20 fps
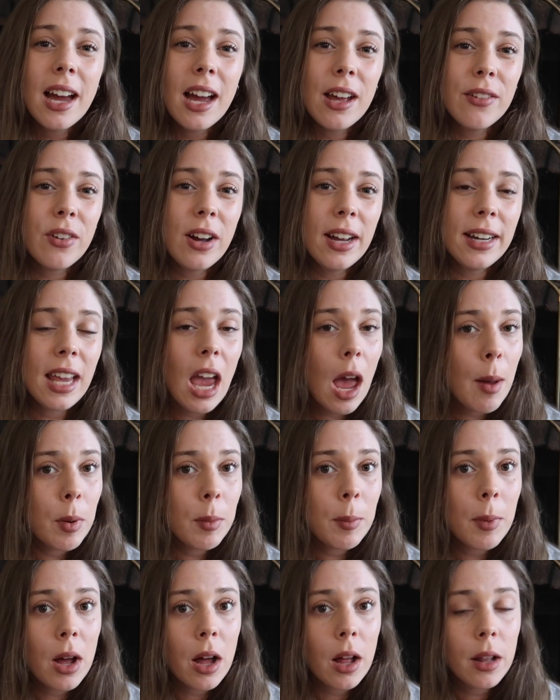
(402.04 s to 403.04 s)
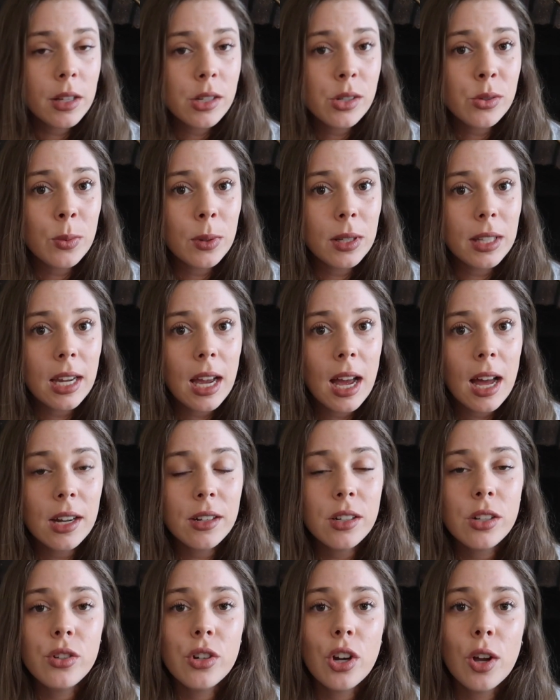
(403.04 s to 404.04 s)
I find chamomile is really
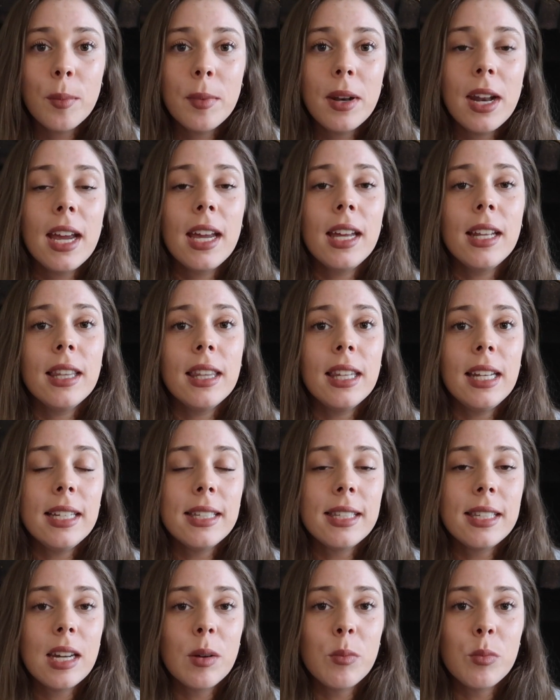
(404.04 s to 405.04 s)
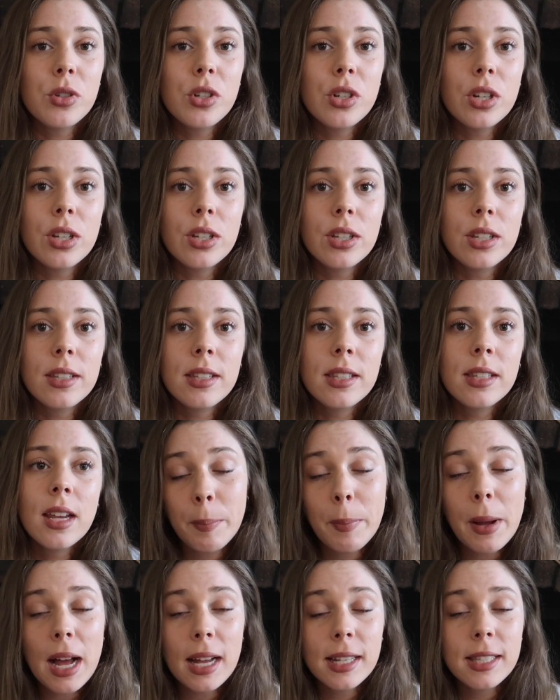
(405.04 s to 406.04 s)
hard to germinate in these temperatures.
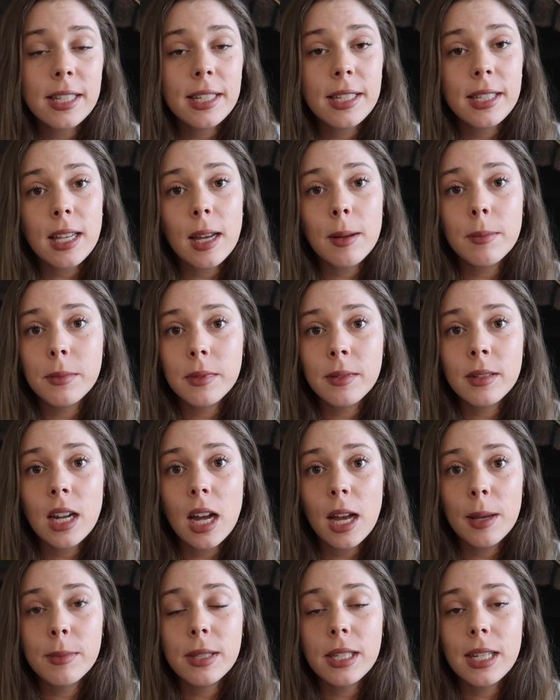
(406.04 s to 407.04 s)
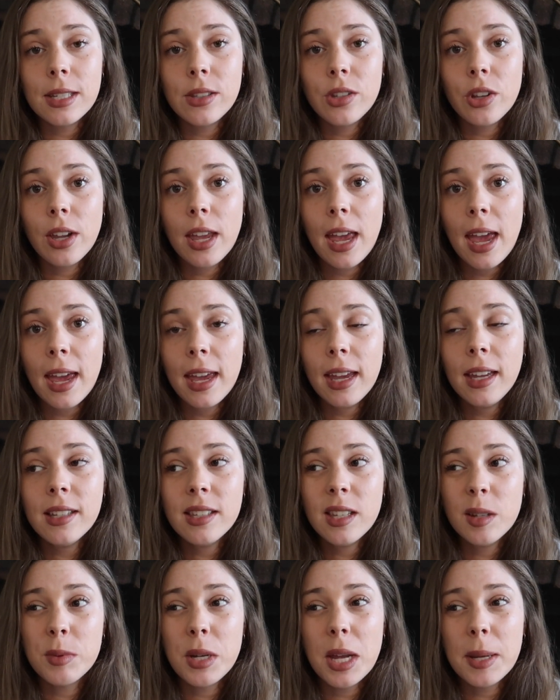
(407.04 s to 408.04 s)
Parsley sometimes does okay,
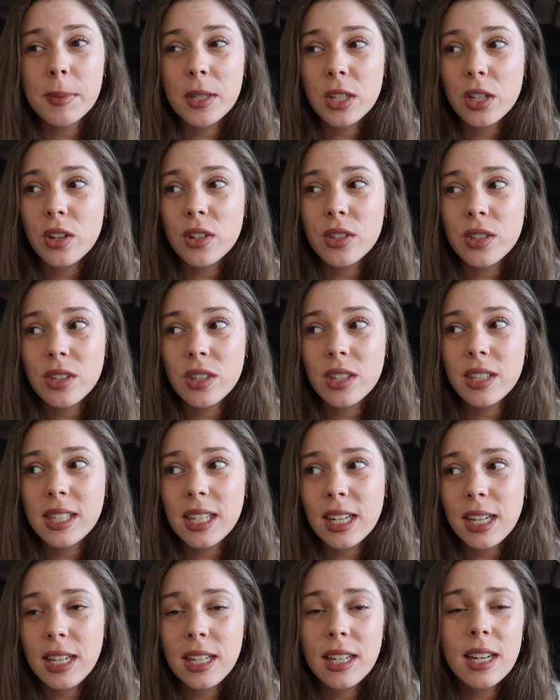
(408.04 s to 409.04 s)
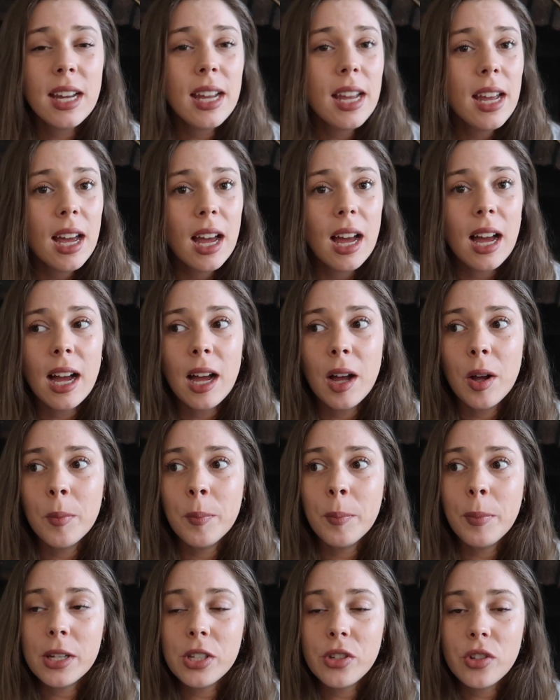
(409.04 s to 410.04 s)
sometimes it goes to seed.
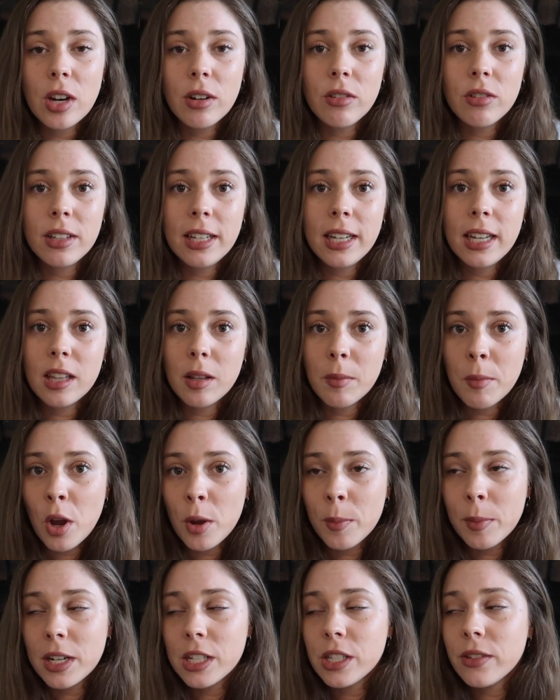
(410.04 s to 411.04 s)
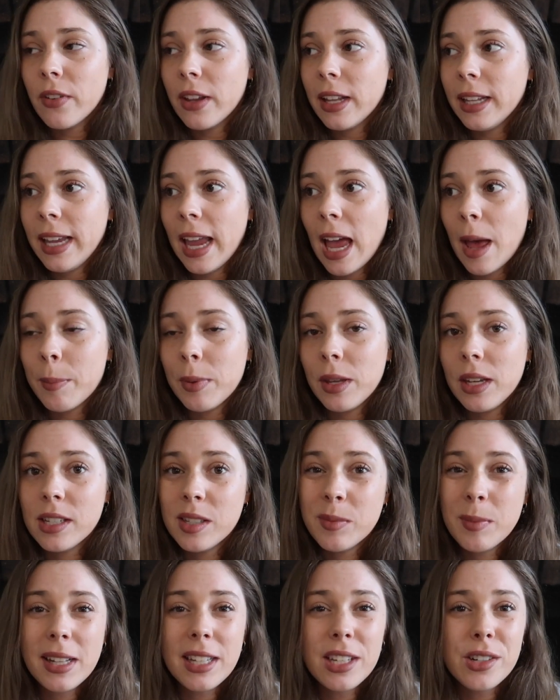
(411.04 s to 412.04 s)
But generally at the moment it's fairly happy
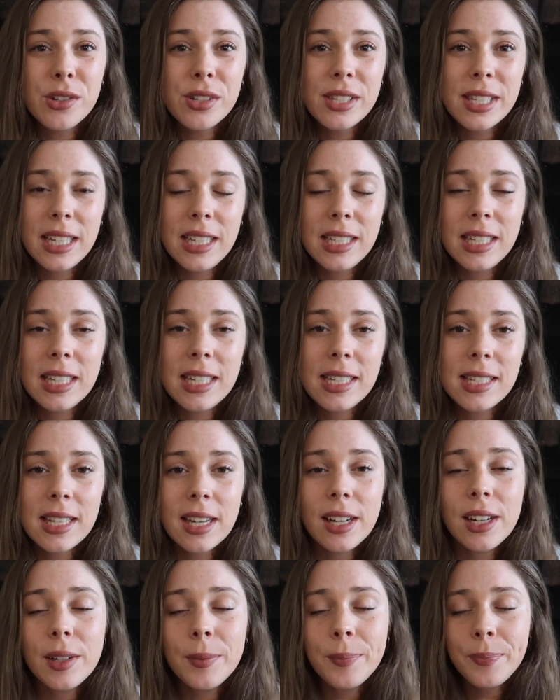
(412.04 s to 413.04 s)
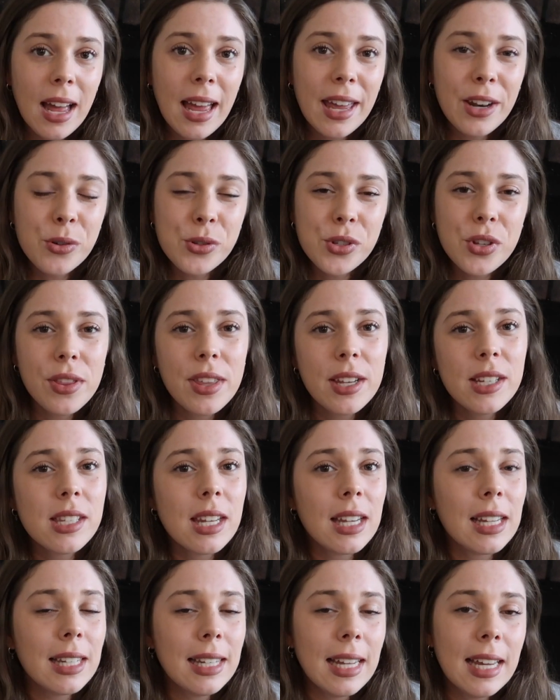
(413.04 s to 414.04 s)
as my little seedlings are. And also things
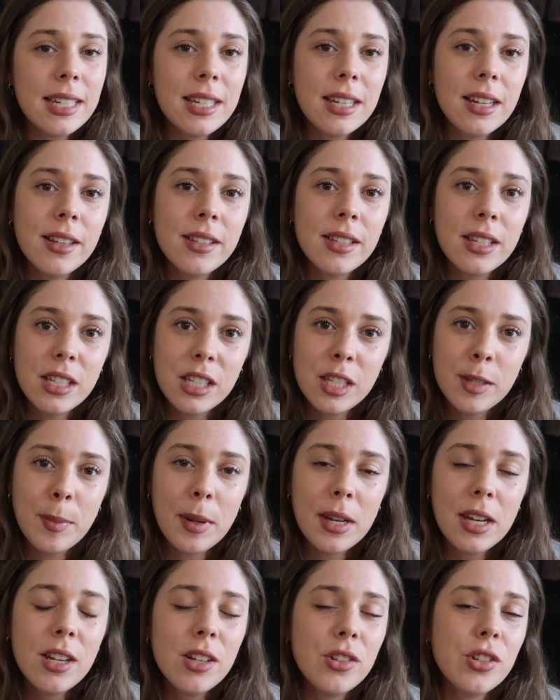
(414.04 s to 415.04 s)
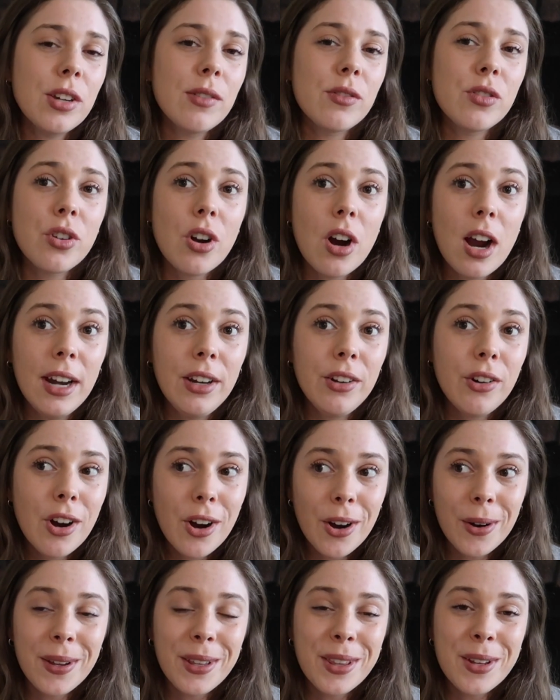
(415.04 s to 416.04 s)
like lettuce and spinach, I've tried
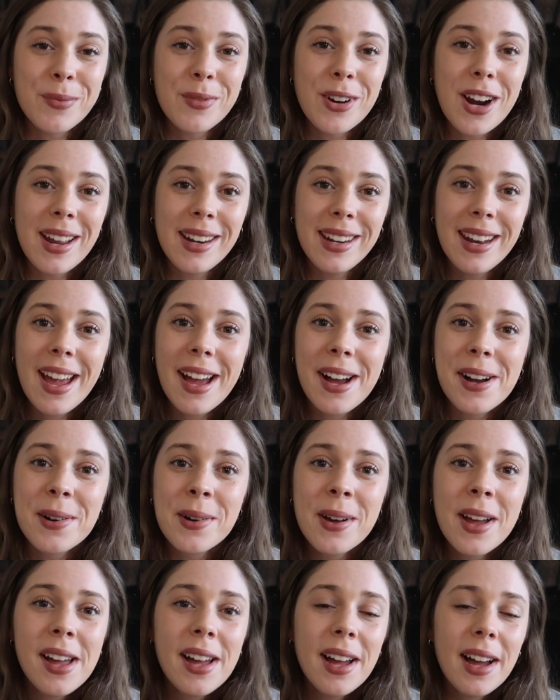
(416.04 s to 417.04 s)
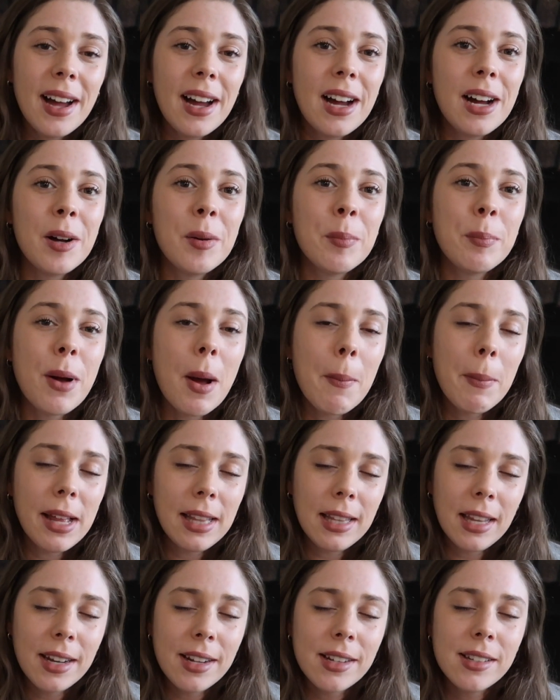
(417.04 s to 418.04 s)
growing them right now, but
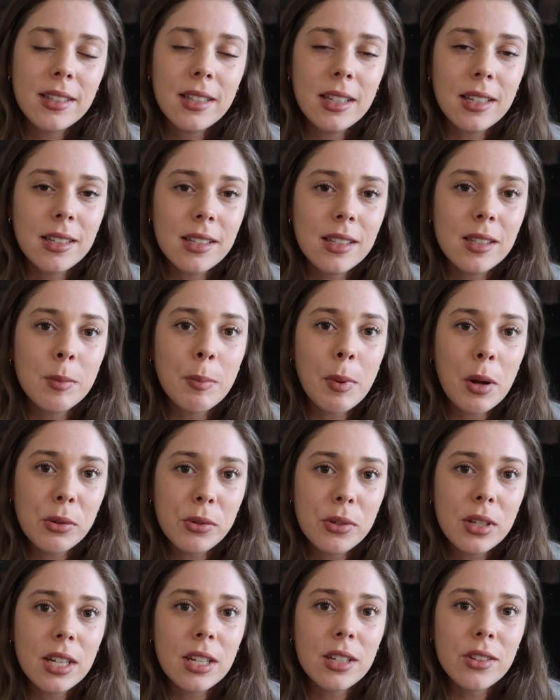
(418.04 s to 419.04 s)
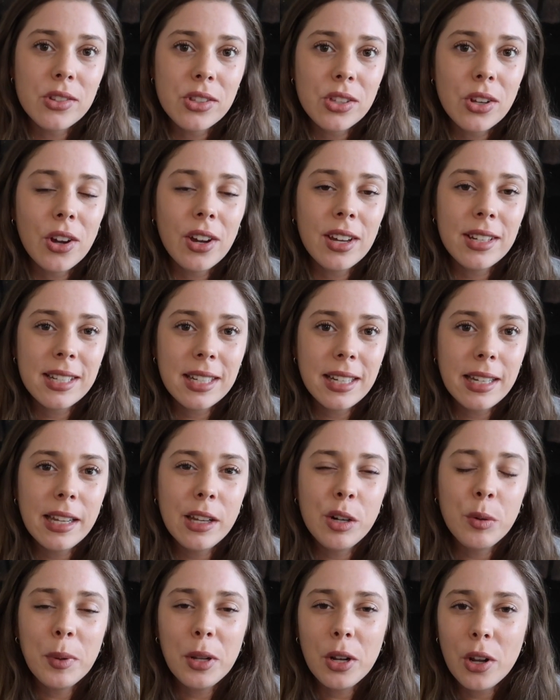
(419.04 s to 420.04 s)
my lettuce is bolting, so it's a
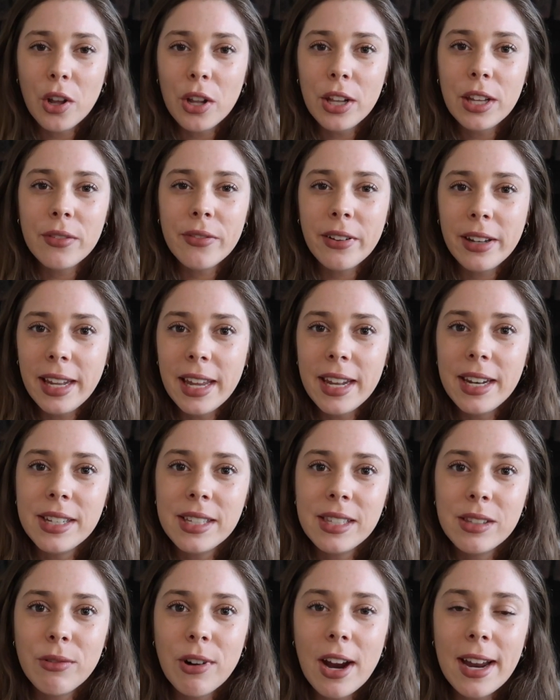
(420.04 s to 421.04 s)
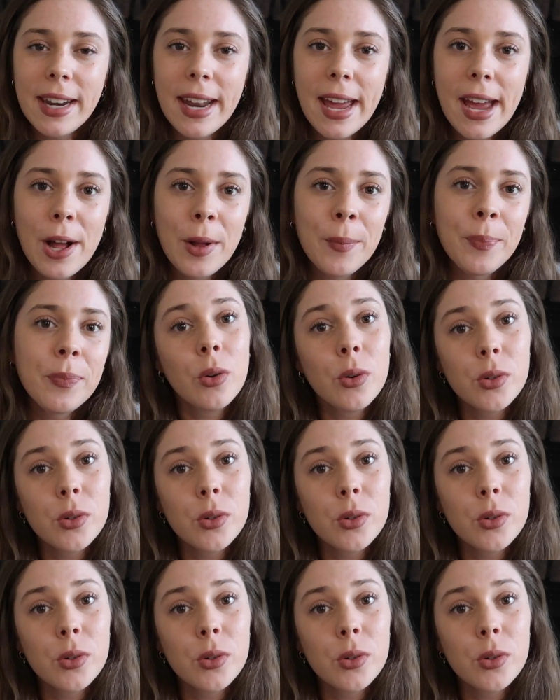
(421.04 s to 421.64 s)
little bit early for lettuce right now.